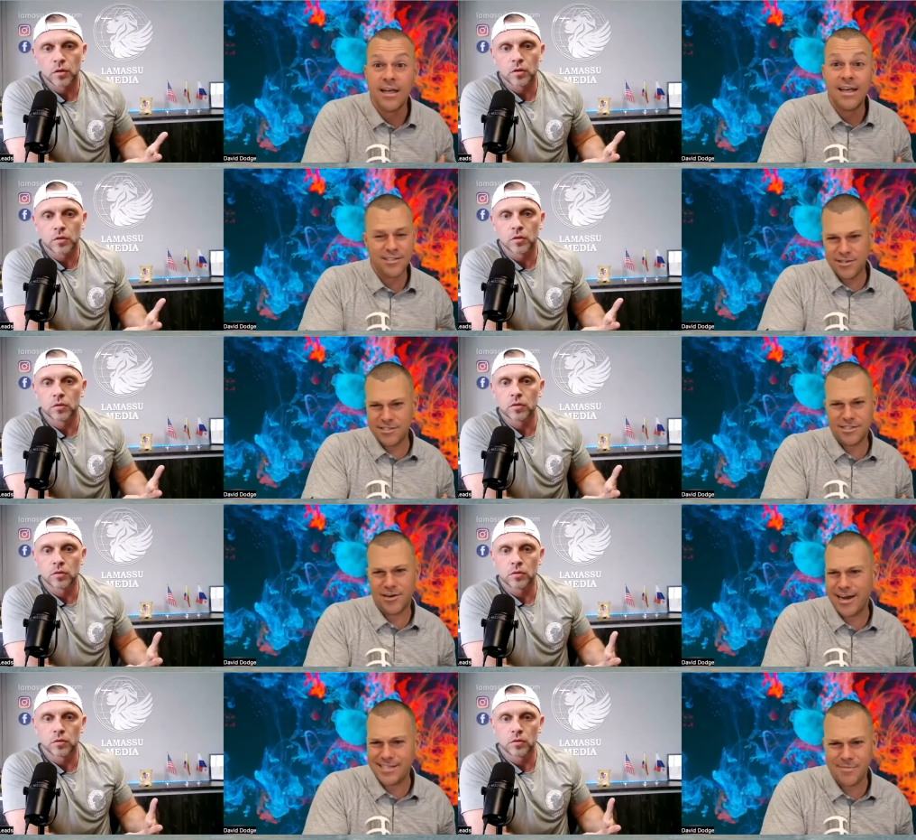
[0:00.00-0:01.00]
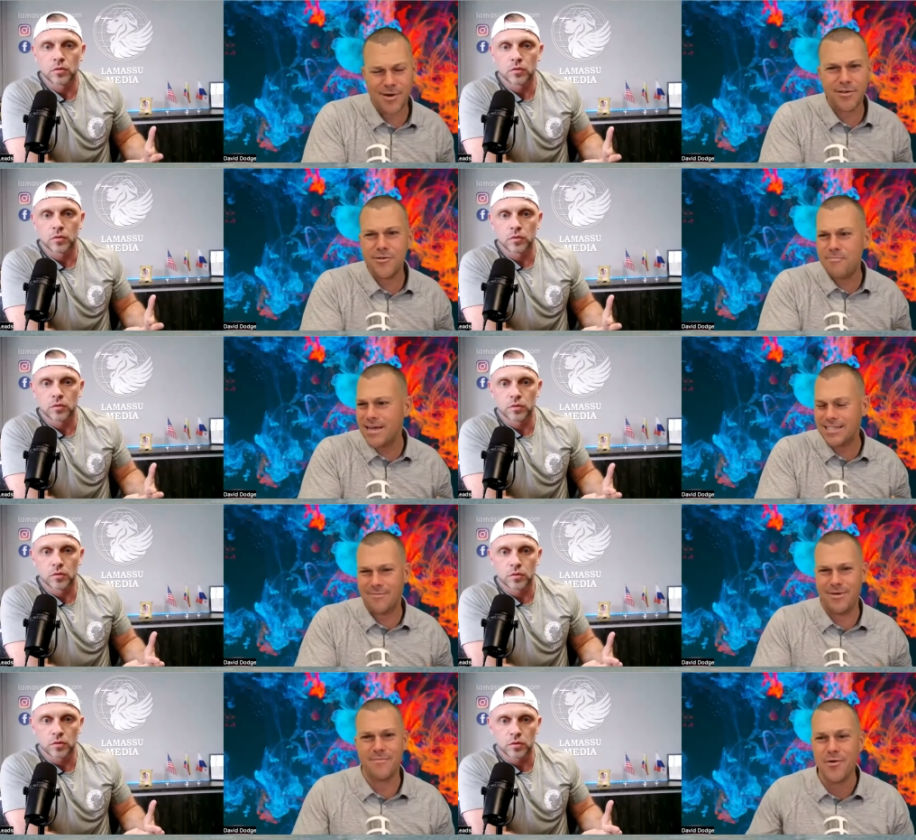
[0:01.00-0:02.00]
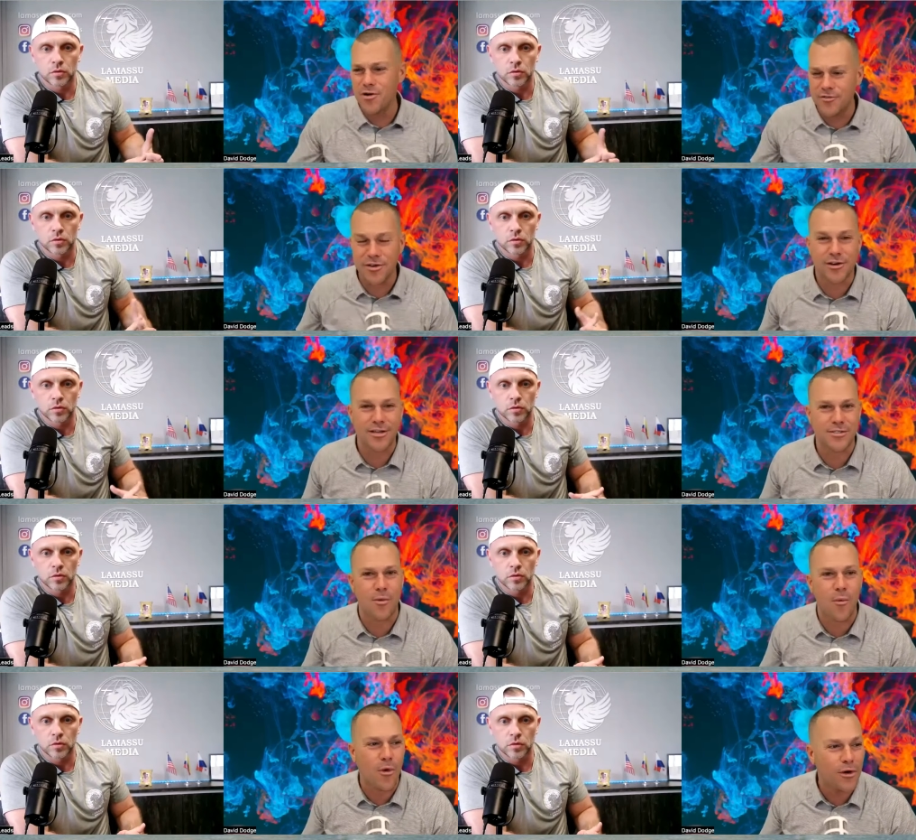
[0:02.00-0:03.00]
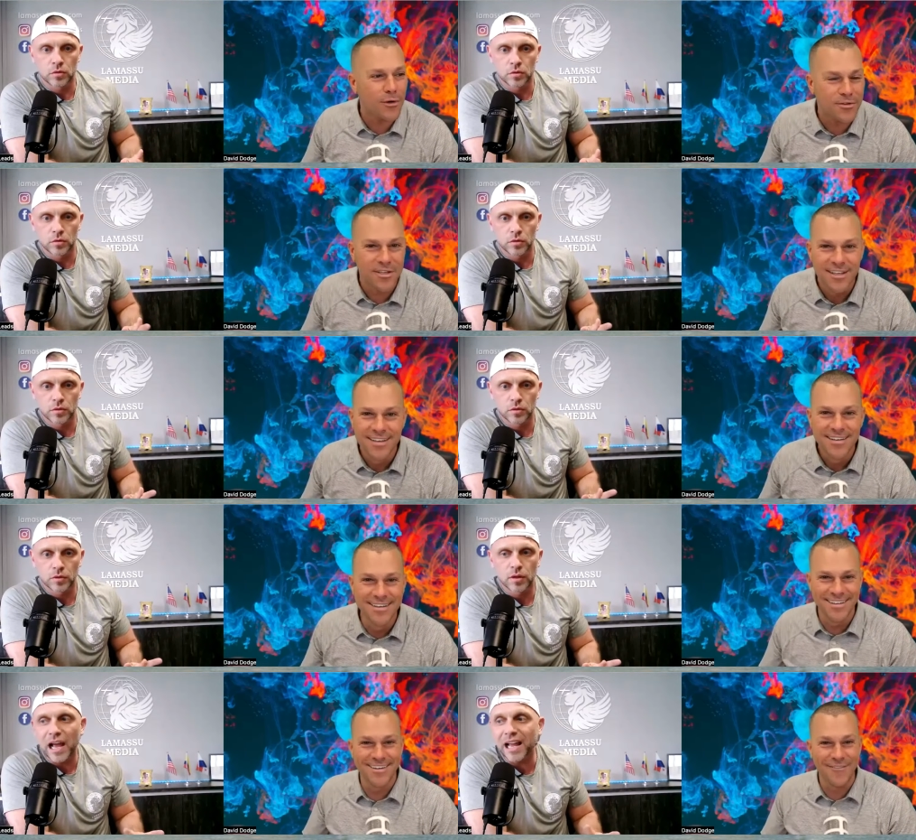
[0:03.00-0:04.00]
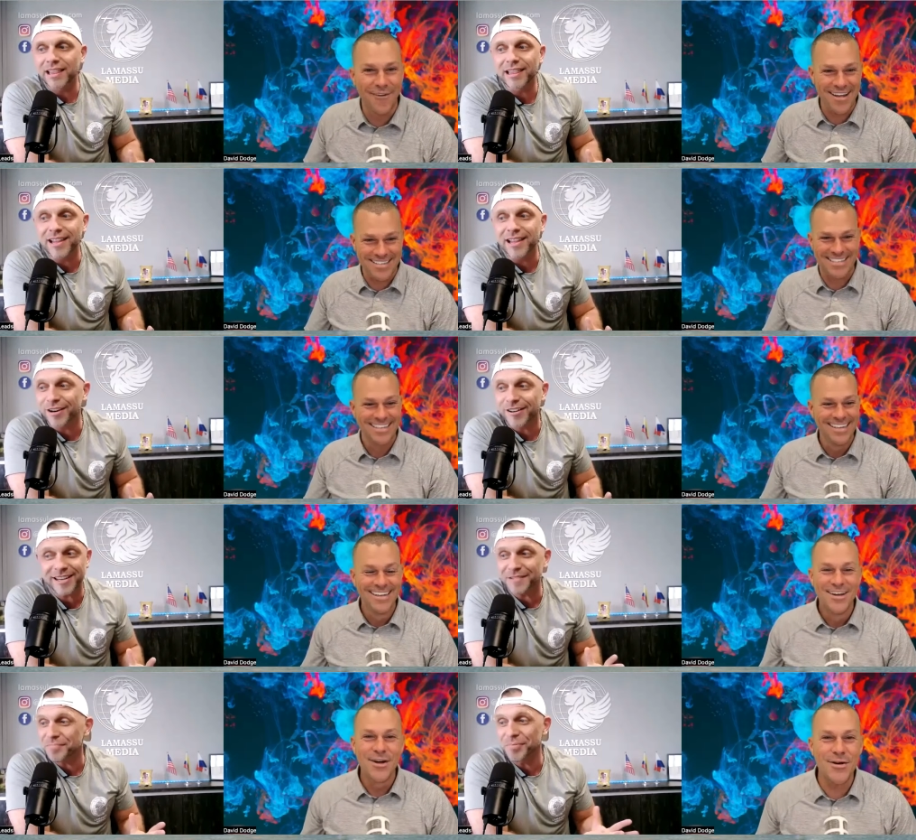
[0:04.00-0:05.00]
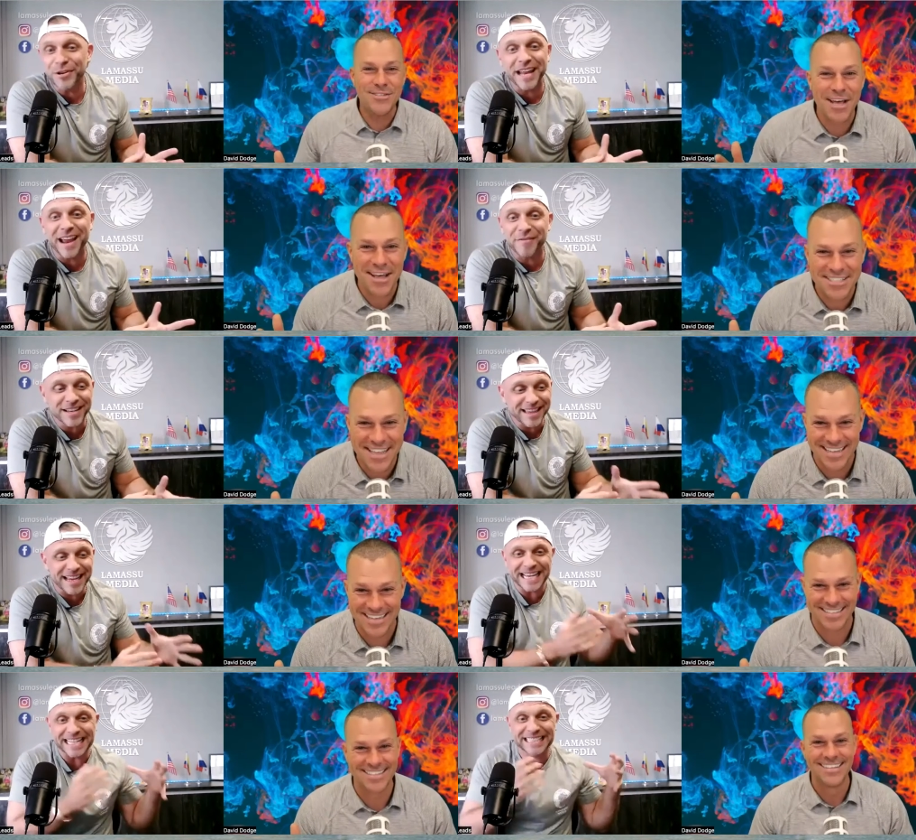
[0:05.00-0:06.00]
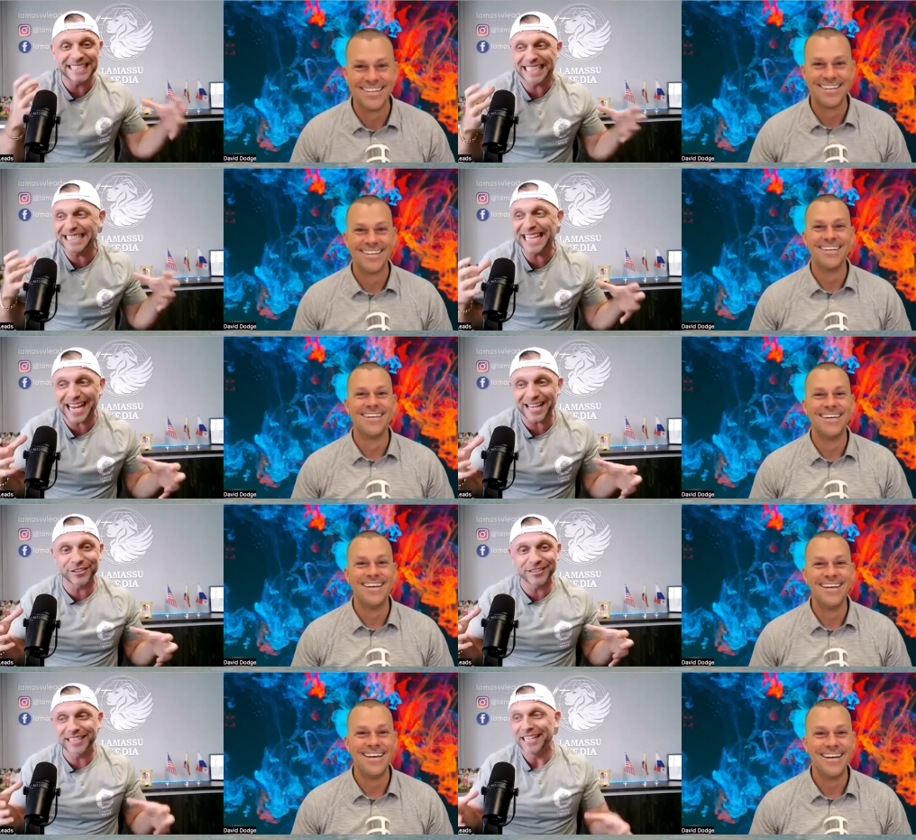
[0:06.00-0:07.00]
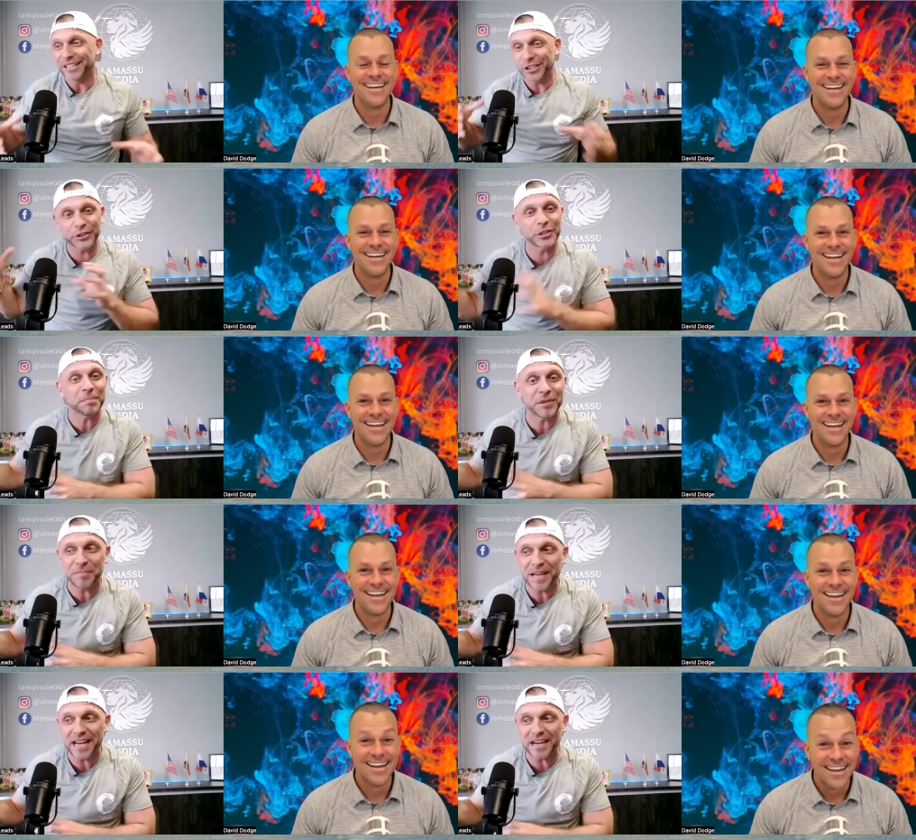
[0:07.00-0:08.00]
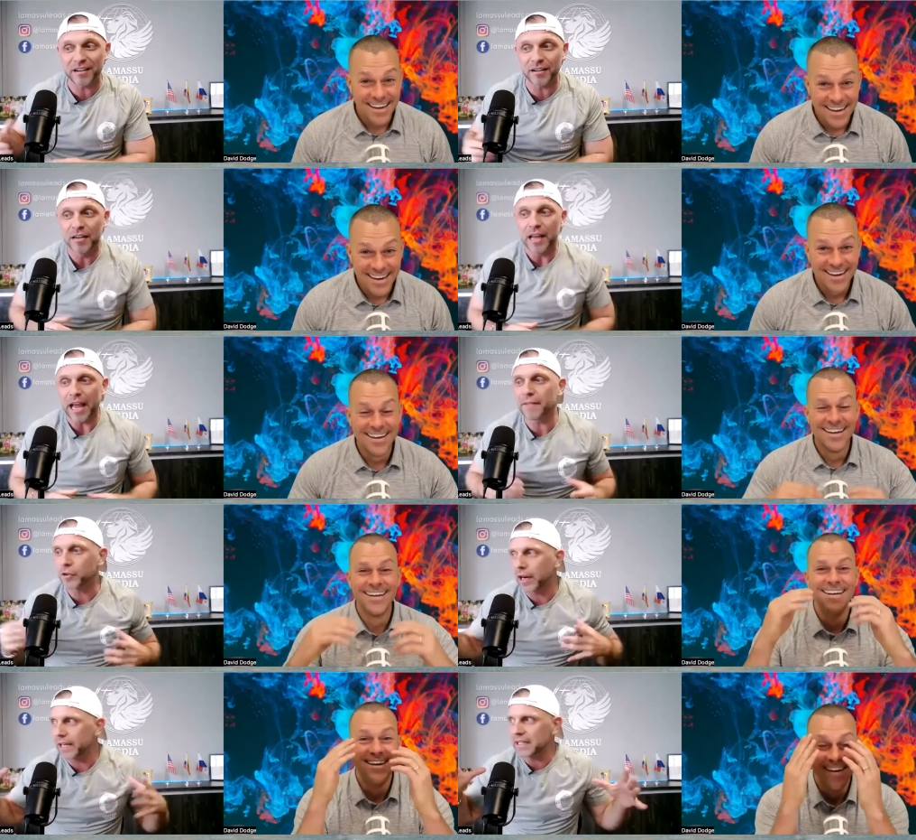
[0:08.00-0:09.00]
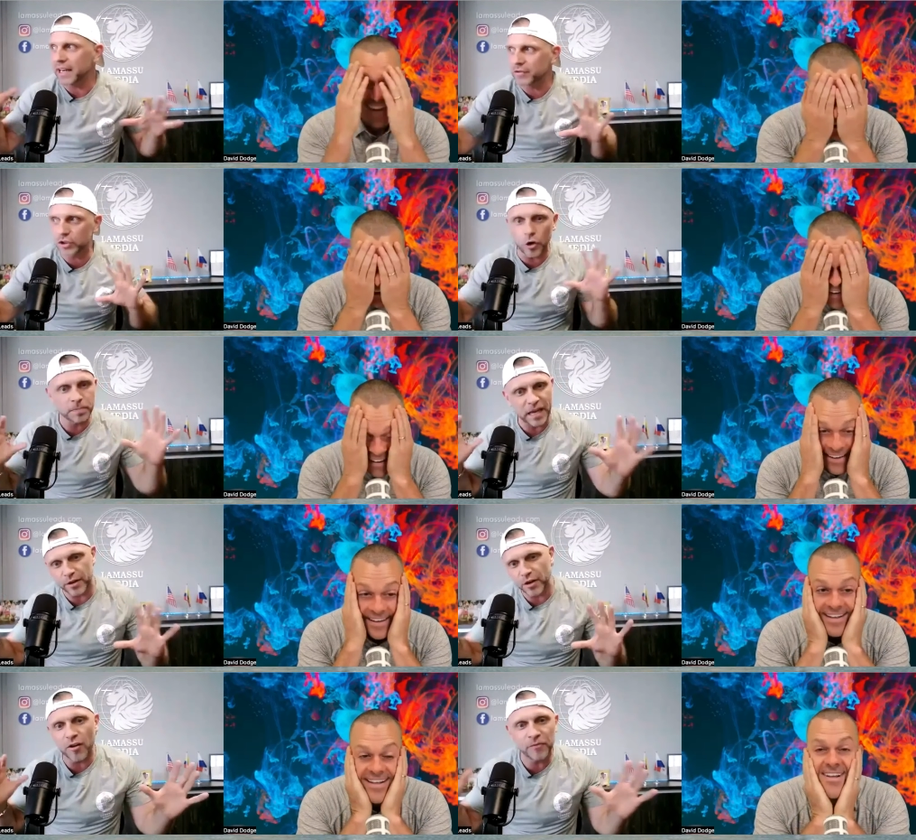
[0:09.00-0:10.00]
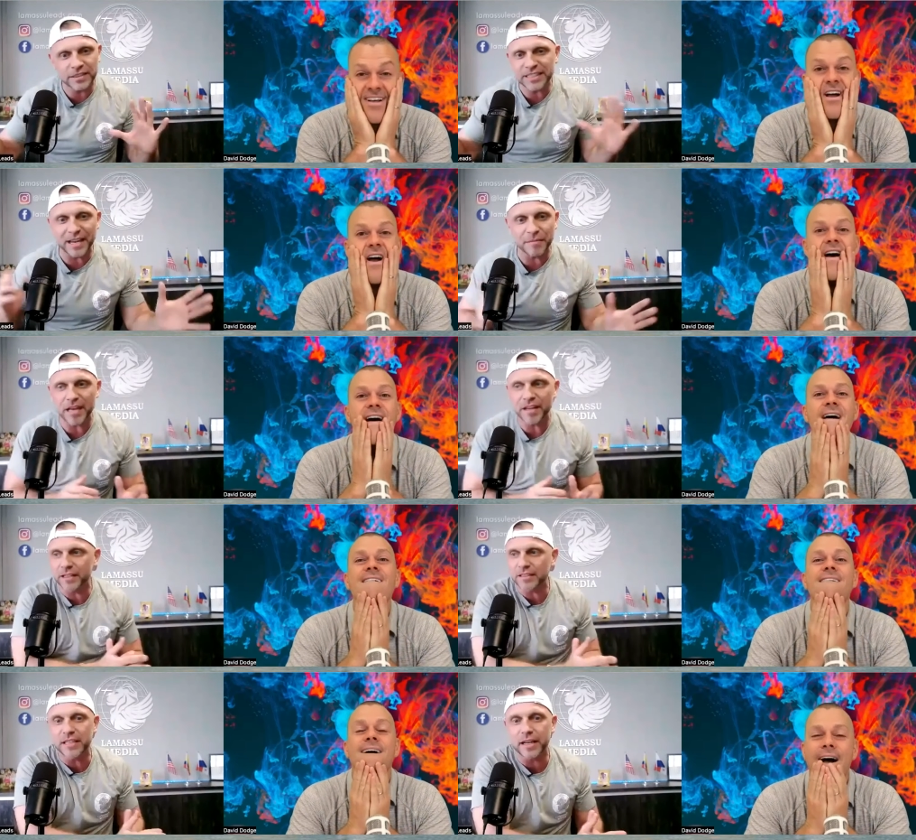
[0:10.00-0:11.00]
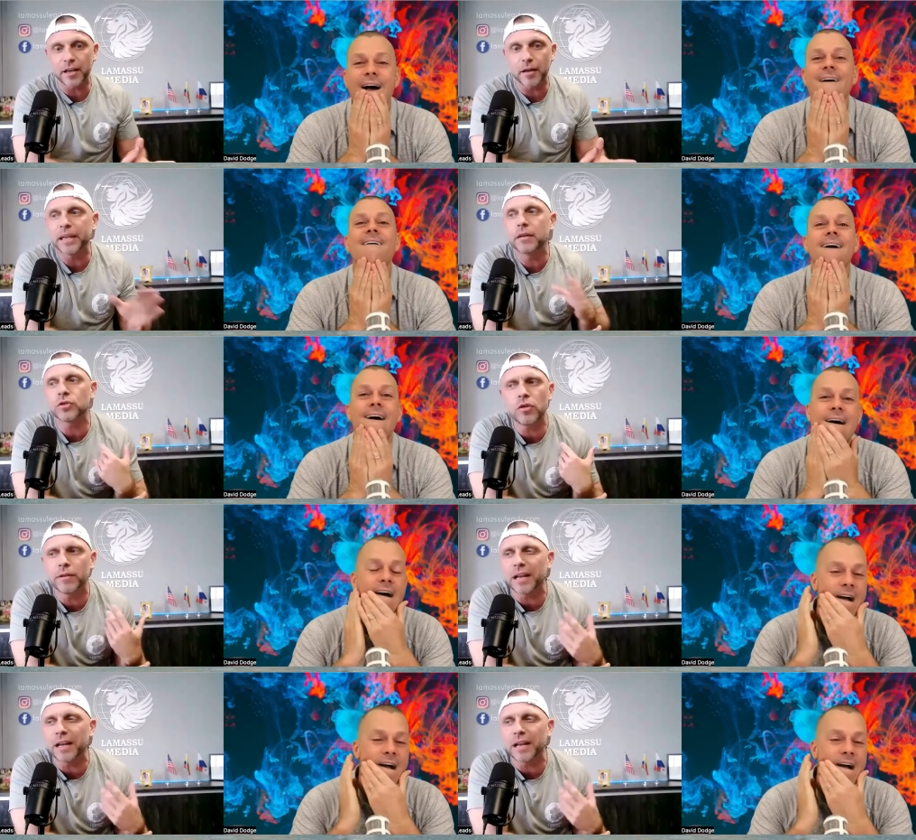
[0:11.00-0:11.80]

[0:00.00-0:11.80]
Speaker 1: So this is crazy, bro. You picked up and moved across the world and literally Who put everything this?
Speaker 2: into containers, shipped them here after I kind of scoped out an office, came down here, set it up. And it was only,